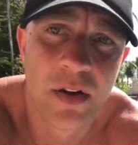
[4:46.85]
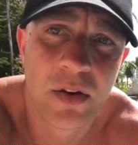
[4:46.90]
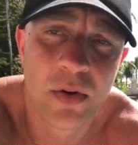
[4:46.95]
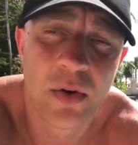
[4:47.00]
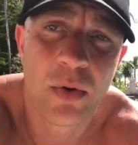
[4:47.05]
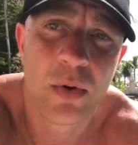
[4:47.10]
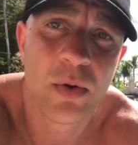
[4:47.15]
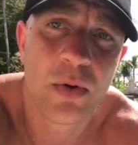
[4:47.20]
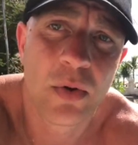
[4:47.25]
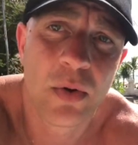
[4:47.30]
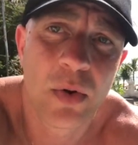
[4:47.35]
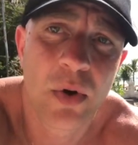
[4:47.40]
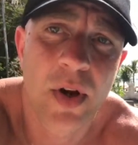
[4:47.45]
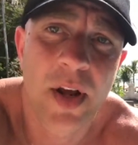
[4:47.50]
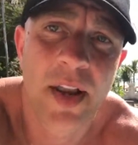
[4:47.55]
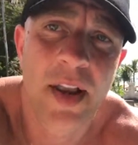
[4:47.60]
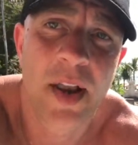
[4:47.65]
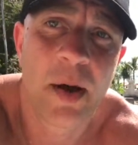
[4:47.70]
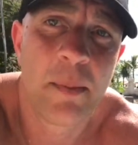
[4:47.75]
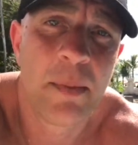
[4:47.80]
You
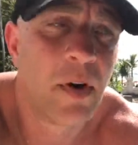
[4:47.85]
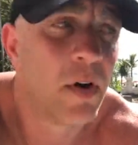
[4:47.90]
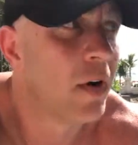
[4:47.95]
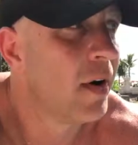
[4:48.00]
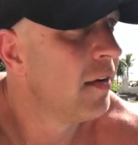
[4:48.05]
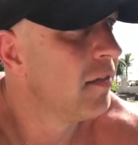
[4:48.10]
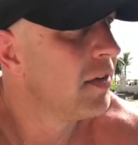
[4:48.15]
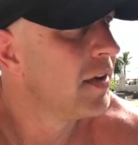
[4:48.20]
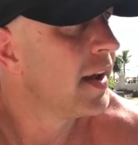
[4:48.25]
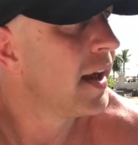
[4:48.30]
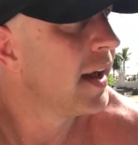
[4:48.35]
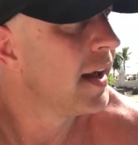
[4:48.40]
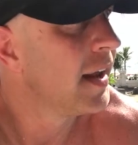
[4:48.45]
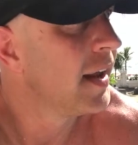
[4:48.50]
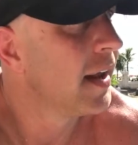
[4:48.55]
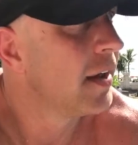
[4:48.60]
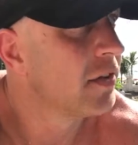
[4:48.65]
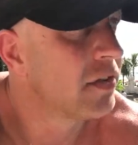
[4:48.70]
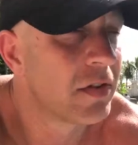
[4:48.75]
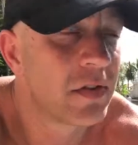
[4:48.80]
look in that mirror every day, and
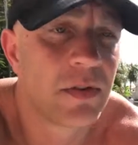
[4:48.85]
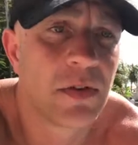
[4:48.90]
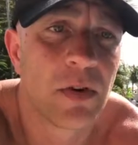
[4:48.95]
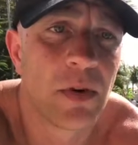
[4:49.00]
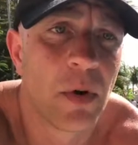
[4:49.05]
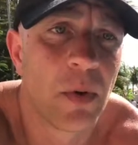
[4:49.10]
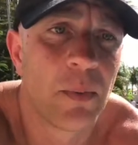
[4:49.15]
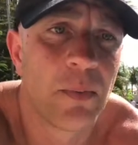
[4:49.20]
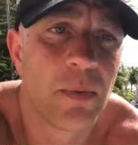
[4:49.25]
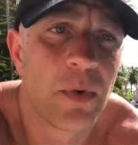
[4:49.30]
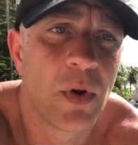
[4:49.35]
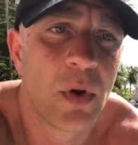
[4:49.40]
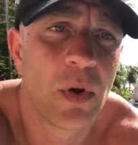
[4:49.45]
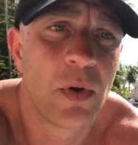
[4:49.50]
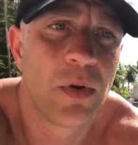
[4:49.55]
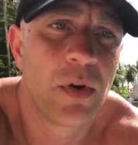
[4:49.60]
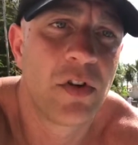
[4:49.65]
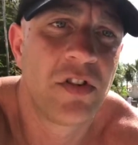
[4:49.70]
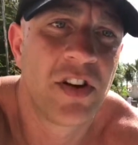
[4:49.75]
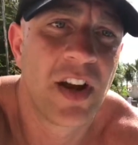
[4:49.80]
that's
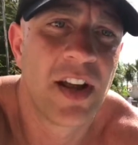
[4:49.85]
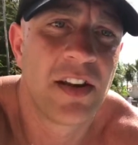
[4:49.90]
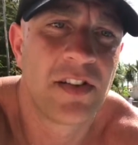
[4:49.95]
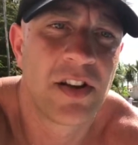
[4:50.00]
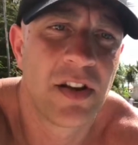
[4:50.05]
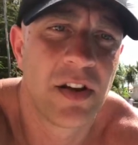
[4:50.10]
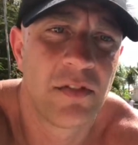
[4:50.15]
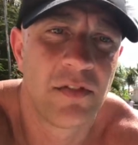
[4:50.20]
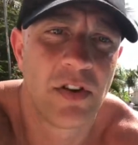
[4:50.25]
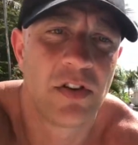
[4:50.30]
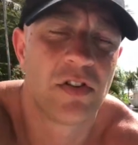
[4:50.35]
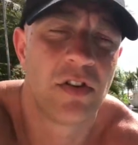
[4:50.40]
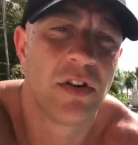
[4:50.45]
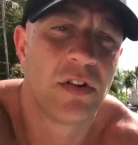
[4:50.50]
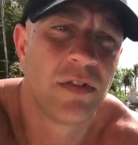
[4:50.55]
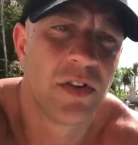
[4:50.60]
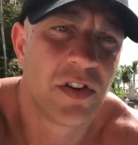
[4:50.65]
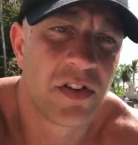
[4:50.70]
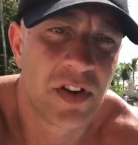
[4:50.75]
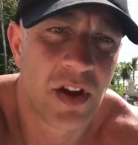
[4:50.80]
you're chasing a vision
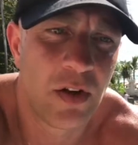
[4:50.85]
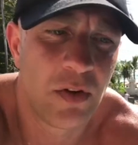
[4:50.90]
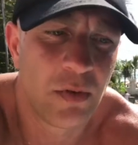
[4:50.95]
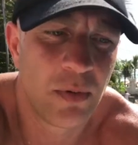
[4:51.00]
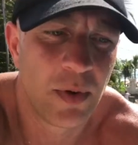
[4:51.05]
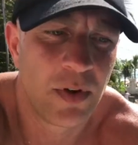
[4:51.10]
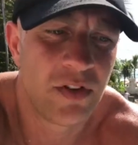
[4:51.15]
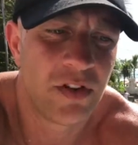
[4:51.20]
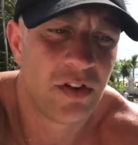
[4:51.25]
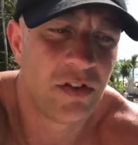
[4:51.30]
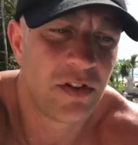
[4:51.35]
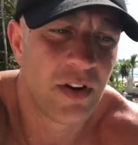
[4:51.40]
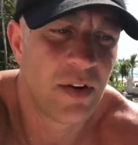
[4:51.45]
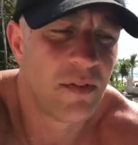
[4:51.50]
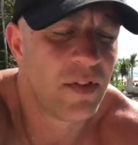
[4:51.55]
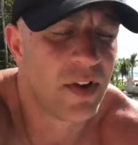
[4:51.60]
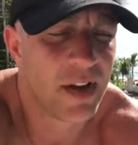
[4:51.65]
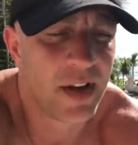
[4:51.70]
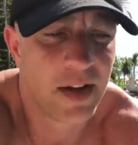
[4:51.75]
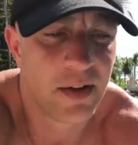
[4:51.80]
of yourself, which is
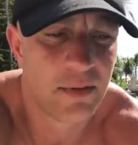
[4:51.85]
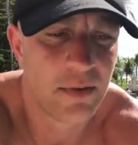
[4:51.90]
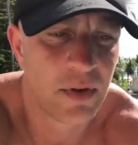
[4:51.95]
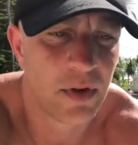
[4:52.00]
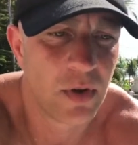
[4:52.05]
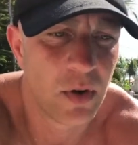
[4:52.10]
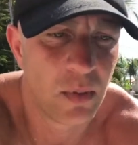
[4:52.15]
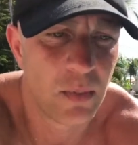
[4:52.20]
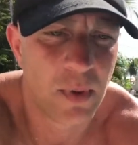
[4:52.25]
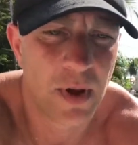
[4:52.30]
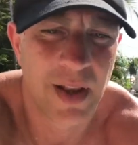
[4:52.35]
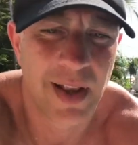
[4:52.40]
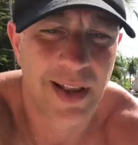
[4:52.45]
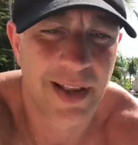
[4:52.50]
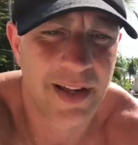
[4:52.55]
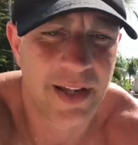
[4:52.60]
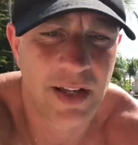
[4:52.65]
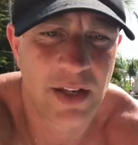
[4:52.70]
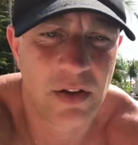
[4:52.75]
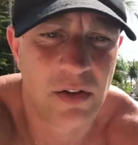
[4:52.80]
generally a
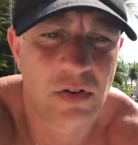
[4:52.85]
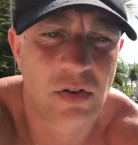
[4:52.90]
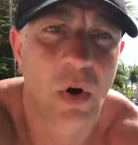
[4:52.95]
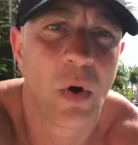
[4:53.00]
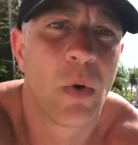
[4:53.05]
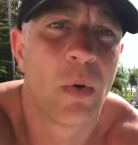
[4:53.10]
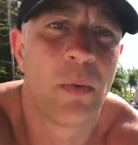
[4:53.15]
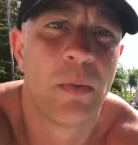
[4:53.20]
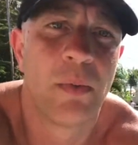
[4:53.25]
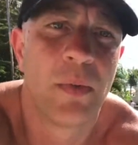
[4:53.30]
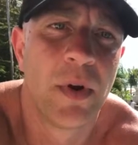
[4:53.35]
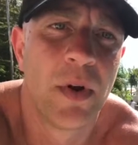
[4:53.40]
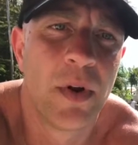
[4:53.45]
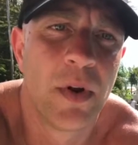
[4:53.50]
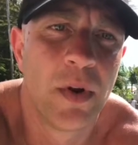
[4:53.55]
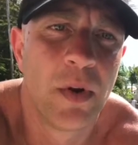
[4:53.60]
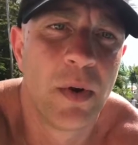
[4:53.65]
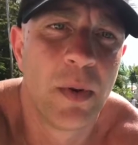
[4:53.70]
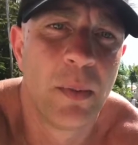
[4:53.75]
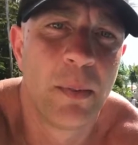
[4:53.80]
lean, toned,
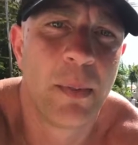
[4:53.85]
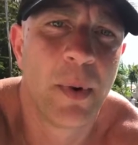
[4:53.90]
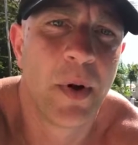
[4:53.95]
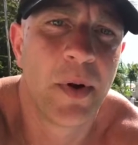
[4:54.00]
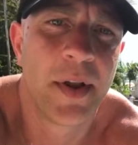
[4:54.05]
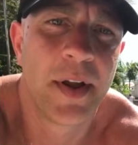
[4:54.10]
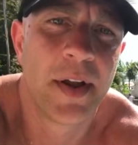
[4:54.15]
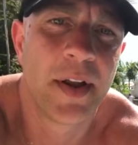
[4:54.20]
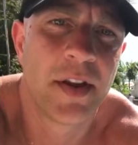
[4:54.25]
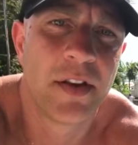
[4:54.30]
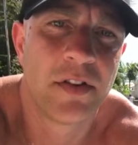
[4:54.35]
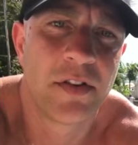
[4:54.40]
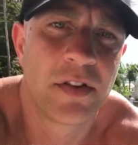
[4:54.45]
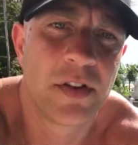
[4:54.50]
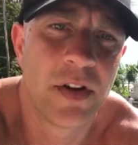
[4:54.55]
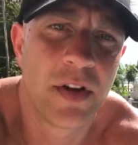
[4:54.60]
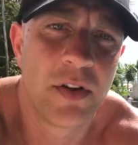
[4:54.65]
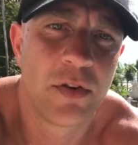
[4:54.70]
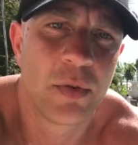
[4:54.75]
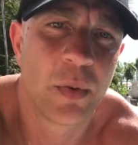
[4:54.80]
body
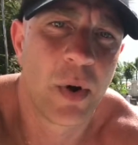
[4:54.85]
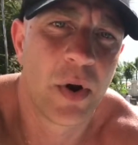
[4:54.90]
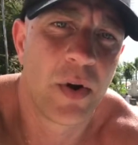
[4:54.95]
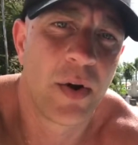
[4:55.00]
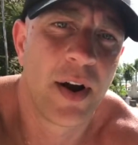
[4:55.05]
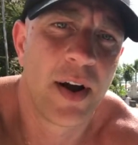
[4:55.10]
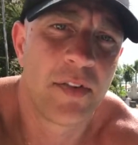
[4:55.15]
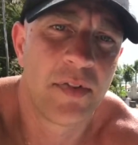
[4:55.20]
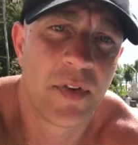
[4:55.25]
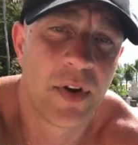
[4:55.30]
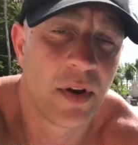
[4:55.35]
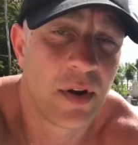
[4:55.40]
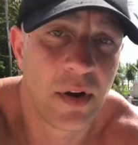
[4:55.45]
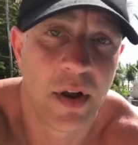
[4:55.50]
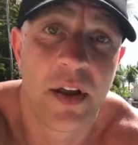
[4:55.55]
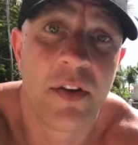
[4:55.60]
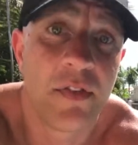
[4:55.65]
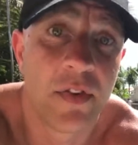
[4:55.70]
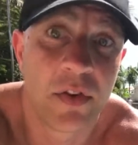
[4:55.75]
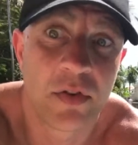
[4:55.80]
is what you're after,
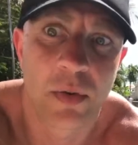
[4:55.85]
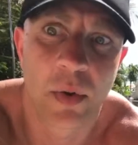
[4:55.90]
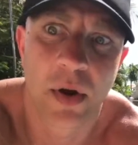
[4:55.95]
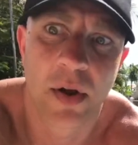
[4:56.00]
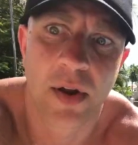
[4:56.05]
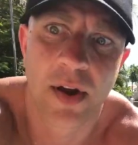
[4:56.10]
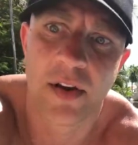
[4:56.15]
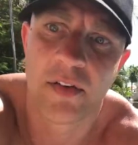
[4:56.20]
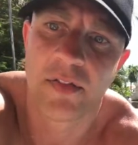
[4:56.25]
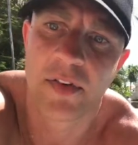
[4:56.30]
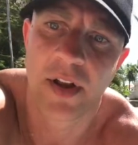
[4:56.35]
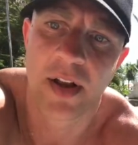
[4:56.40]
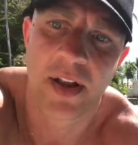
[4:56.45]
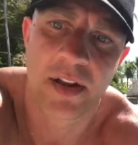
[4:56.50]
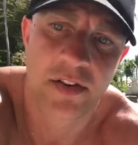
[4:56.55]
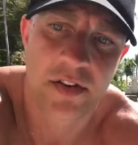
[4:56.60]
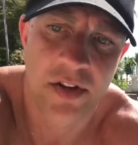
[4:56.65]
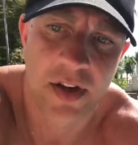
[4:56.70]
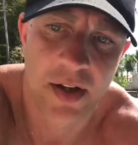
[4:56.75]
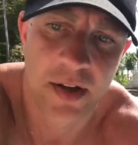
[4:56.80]
if it's what you're after,
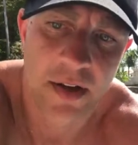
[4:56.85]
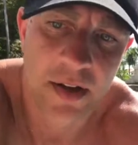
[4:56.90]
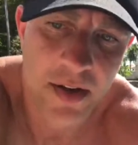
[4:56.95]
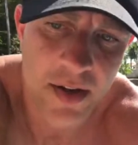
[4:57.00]
let's say.